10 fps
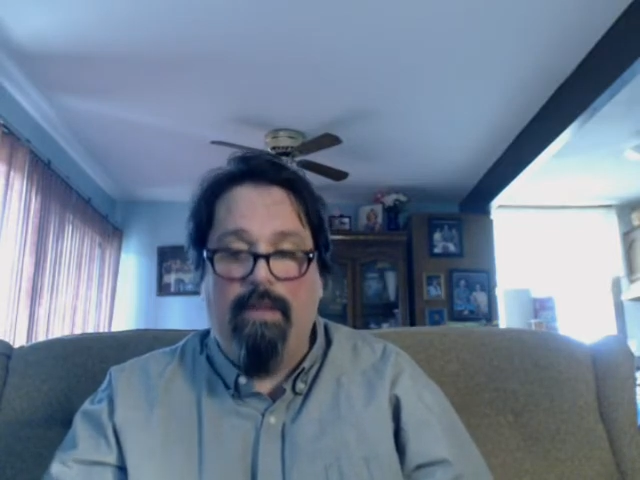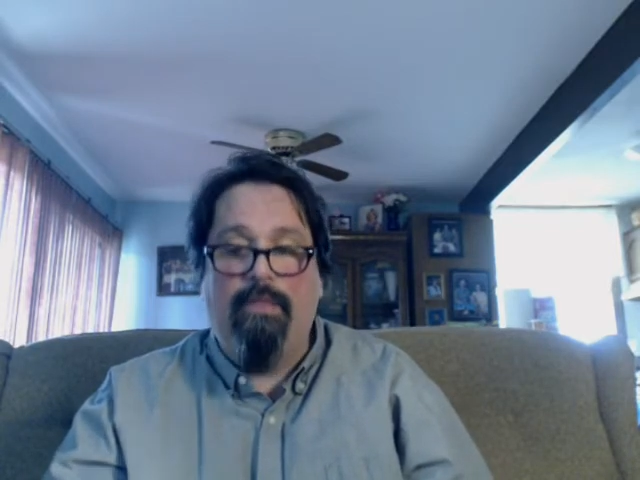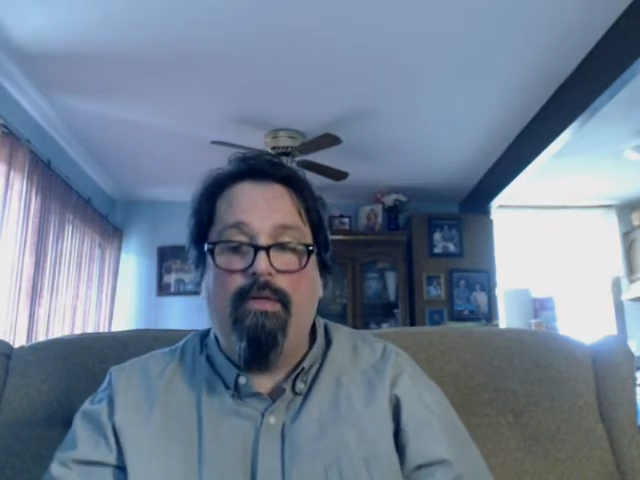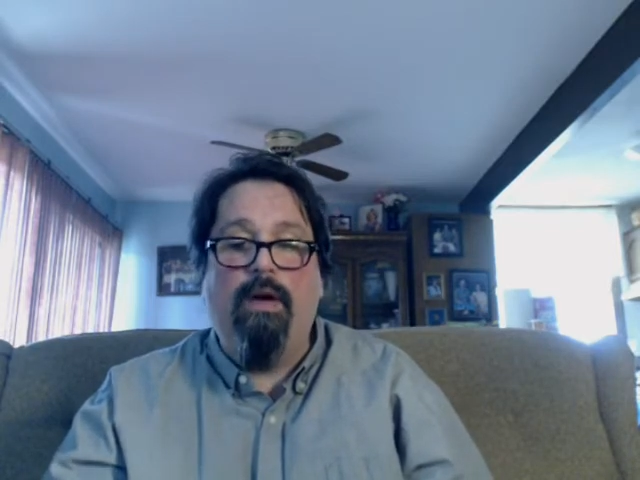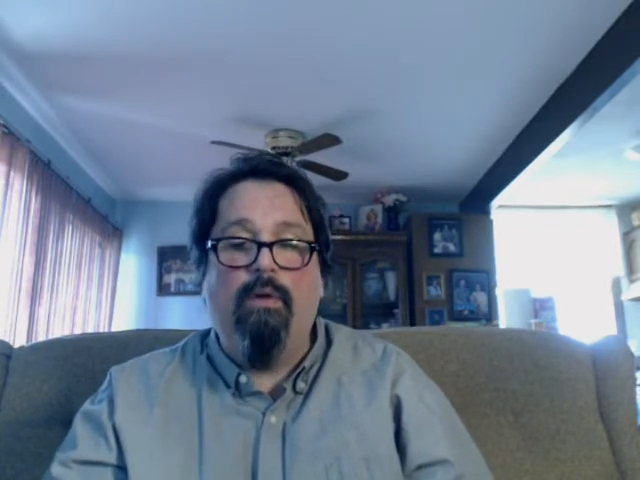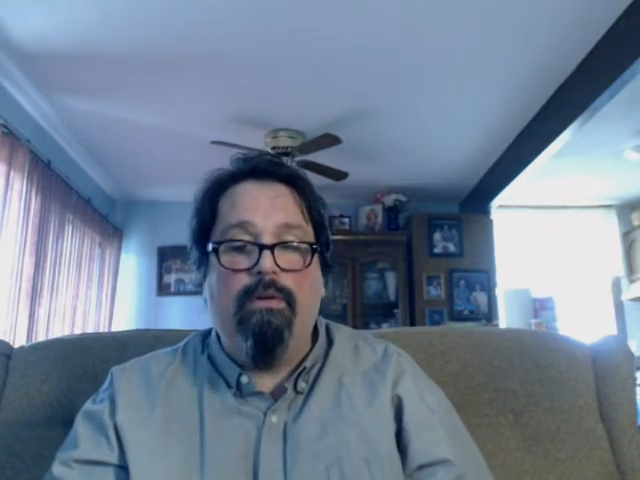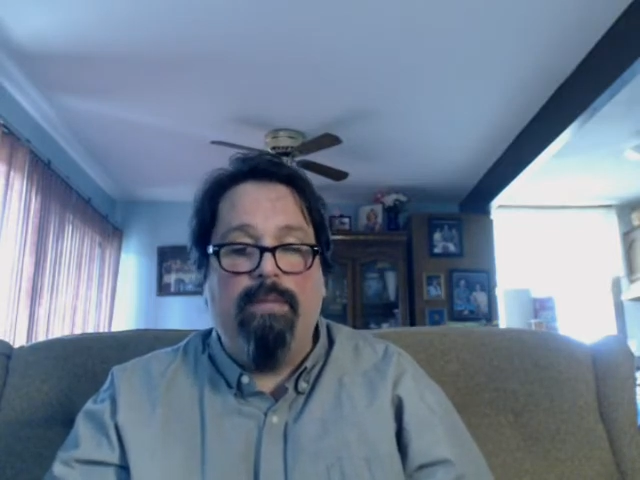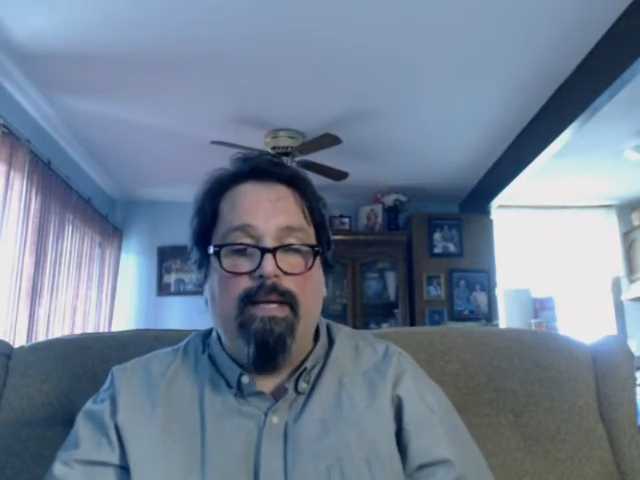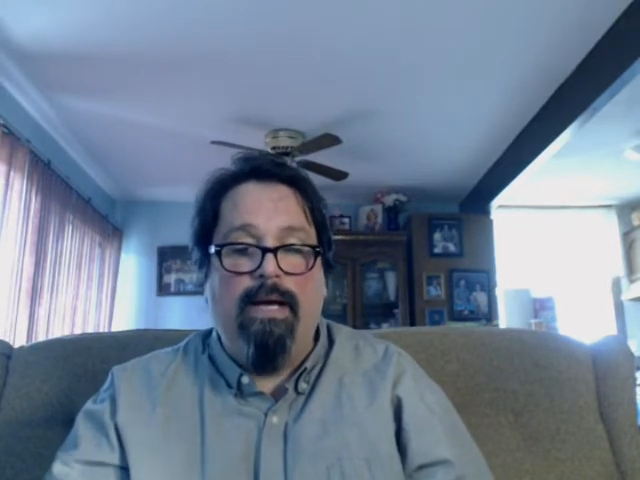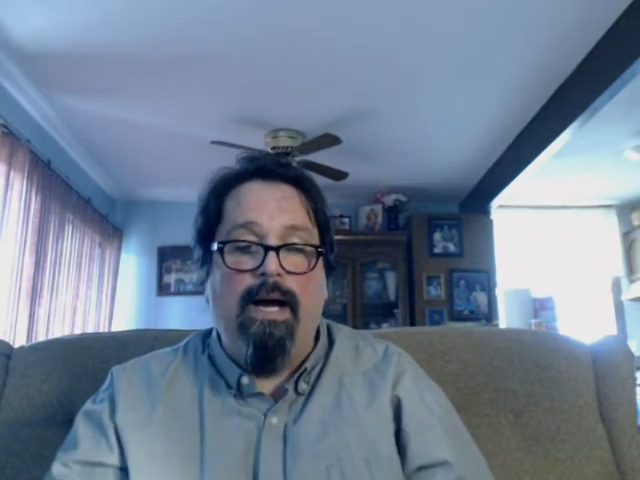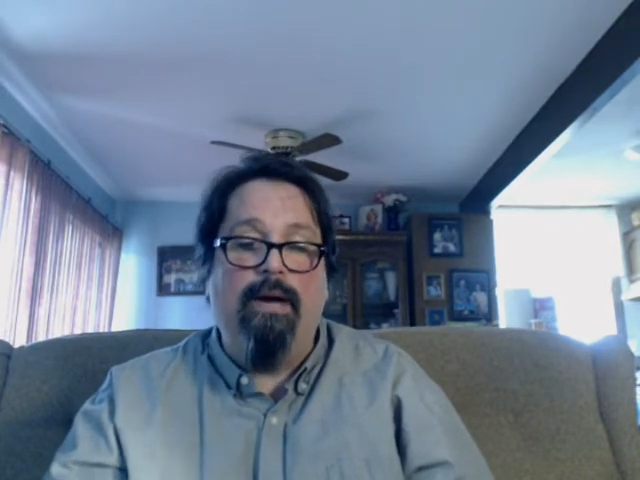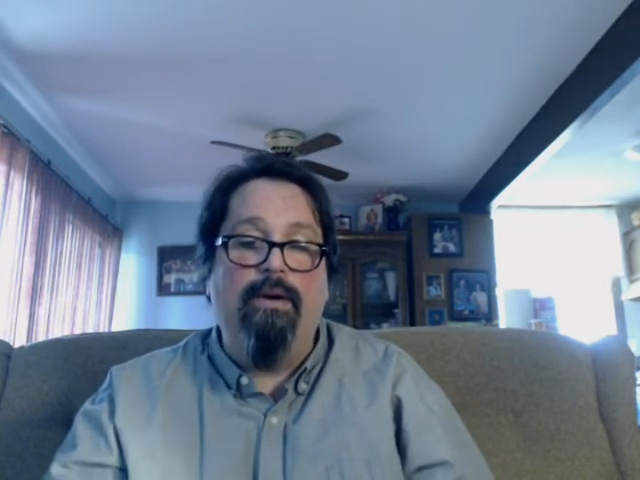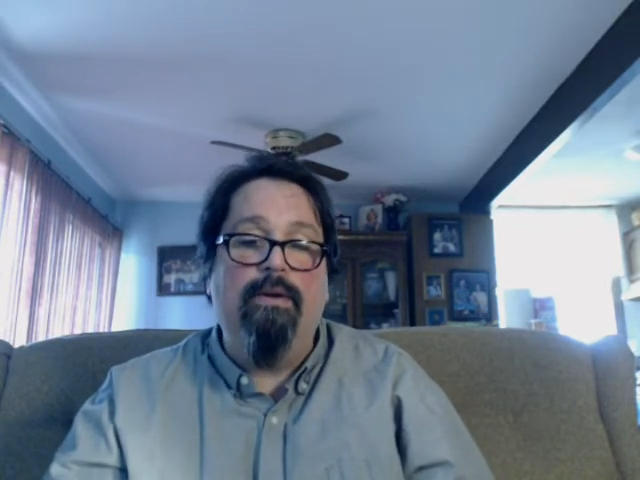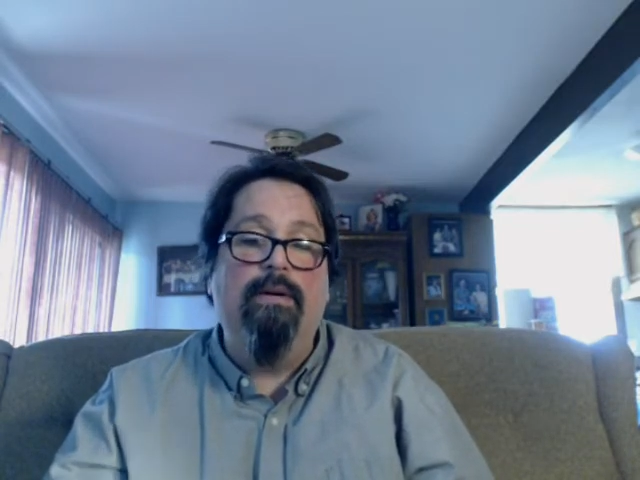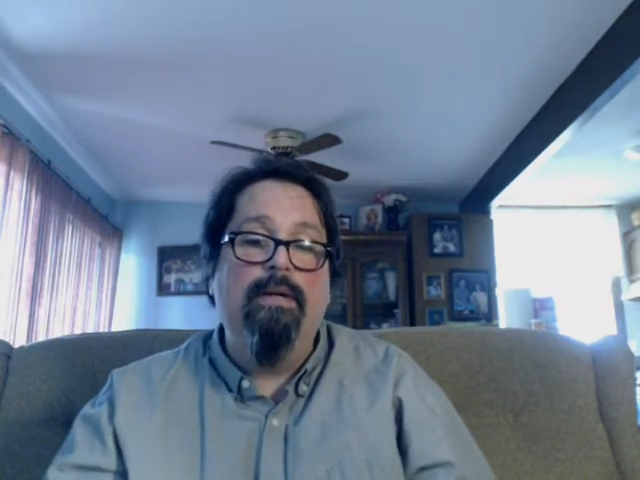I thought it would be
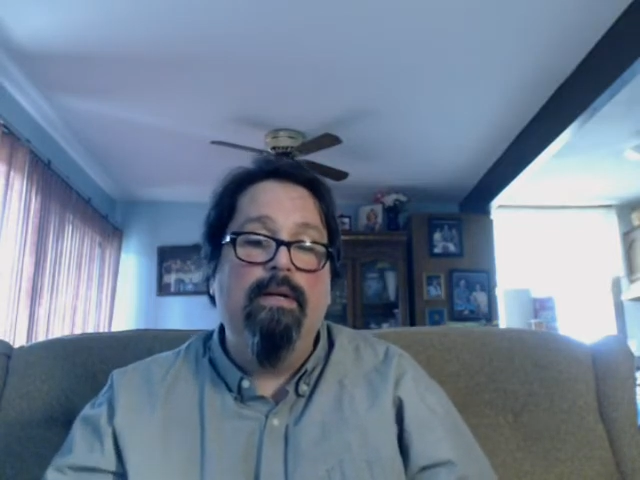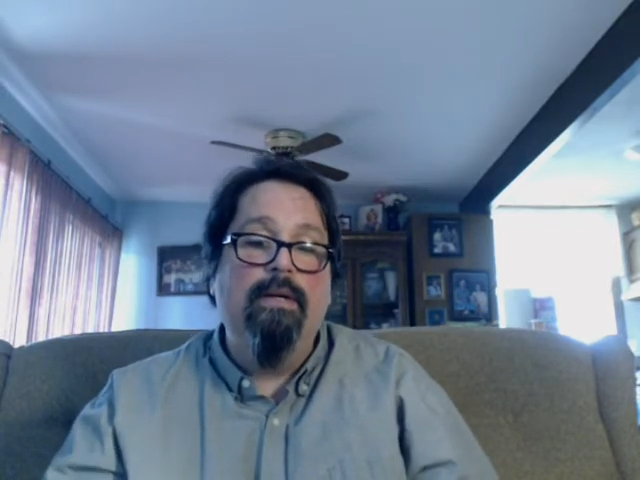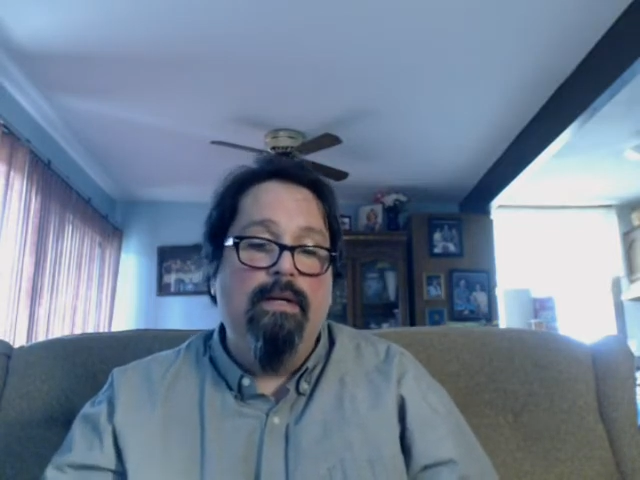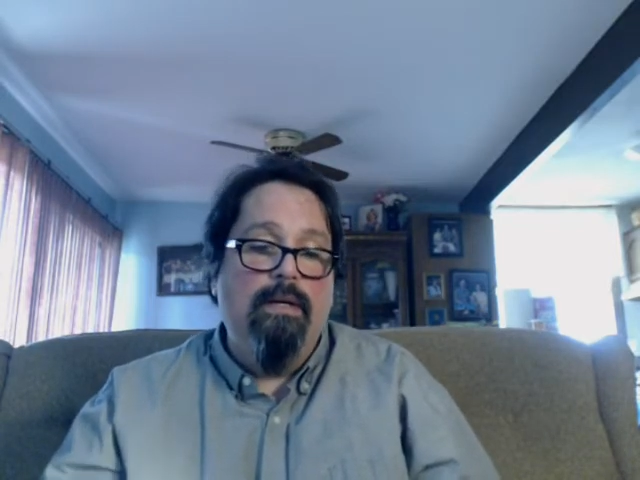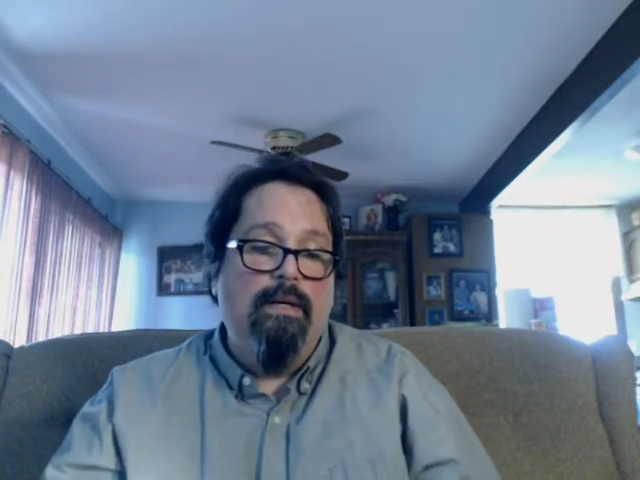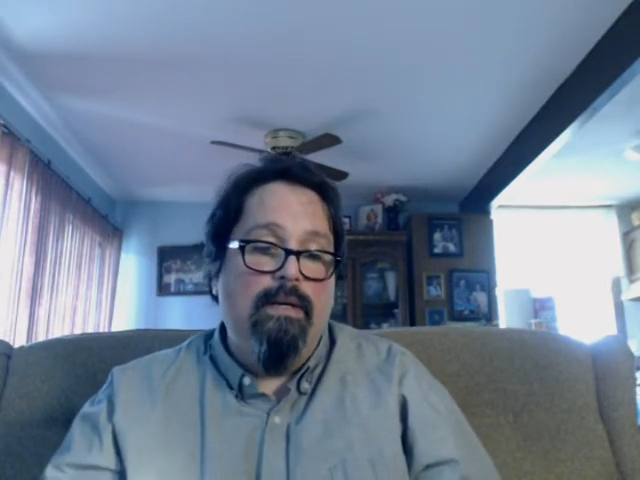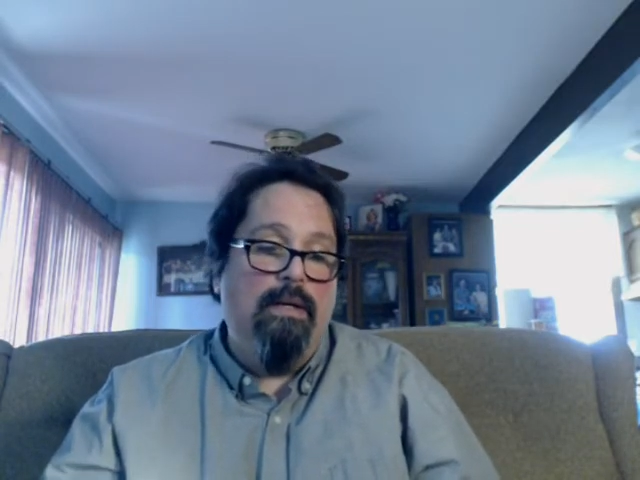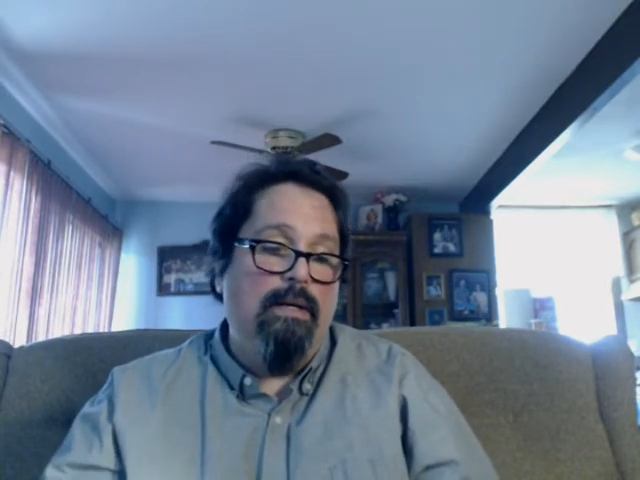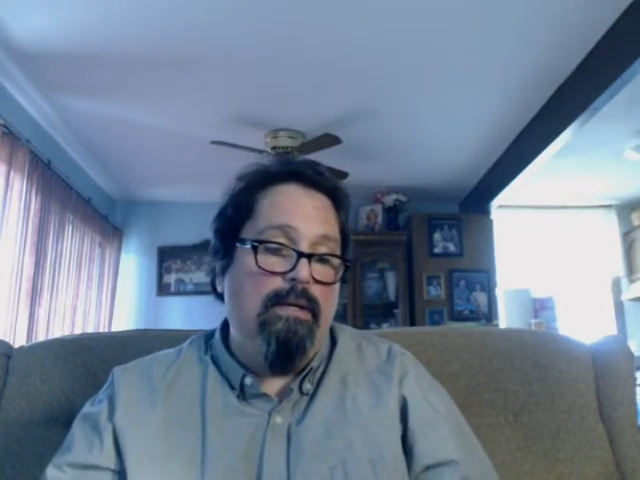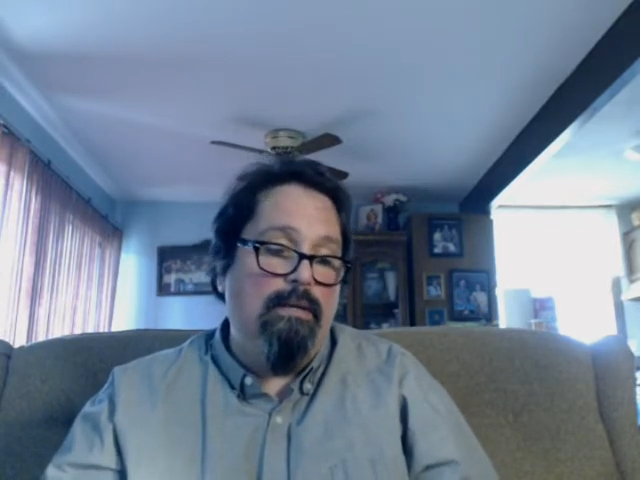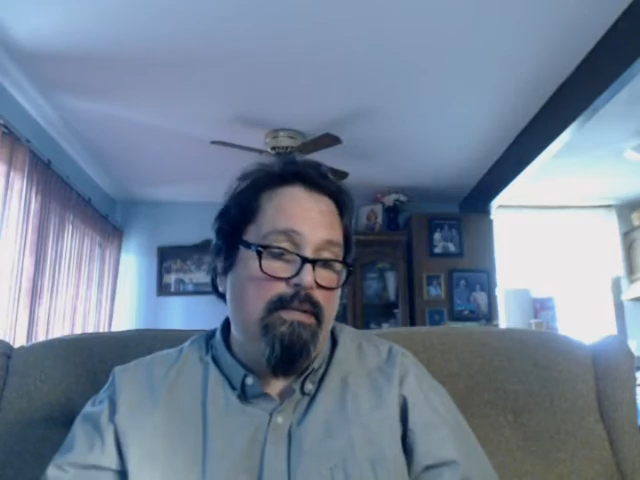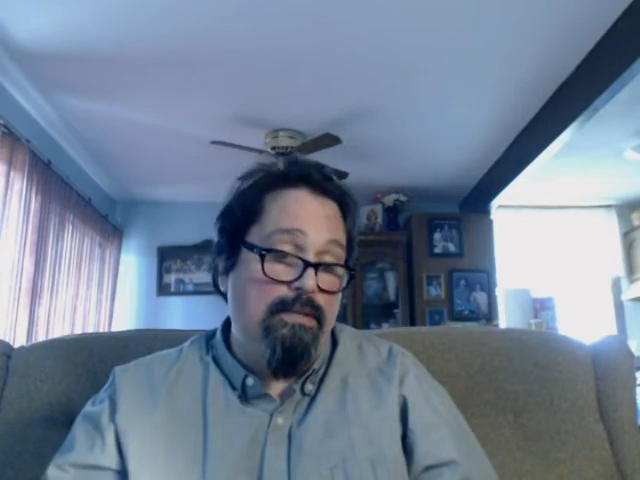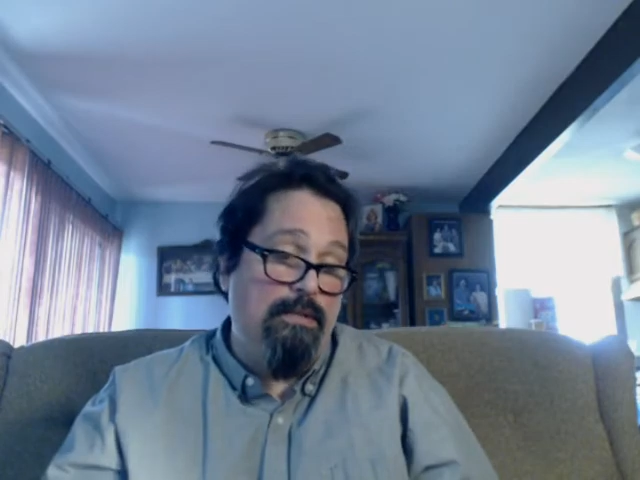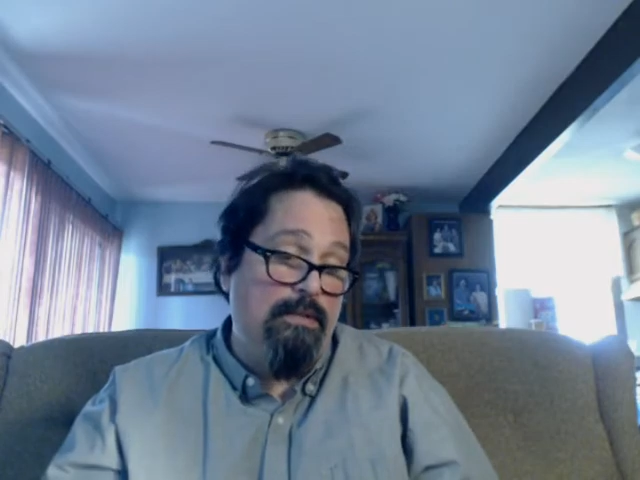higher because,